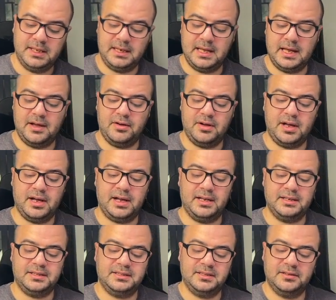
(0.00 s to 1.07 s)
Now, I
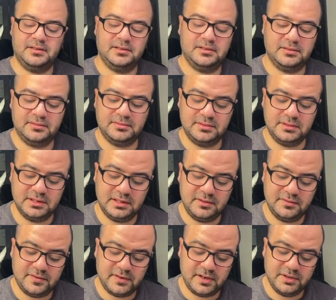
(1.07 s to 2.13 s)
still
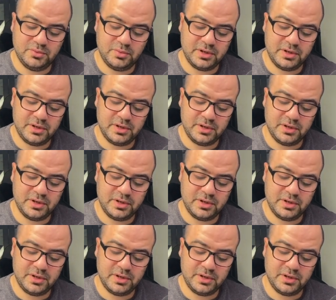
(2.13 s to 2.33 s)
didn't find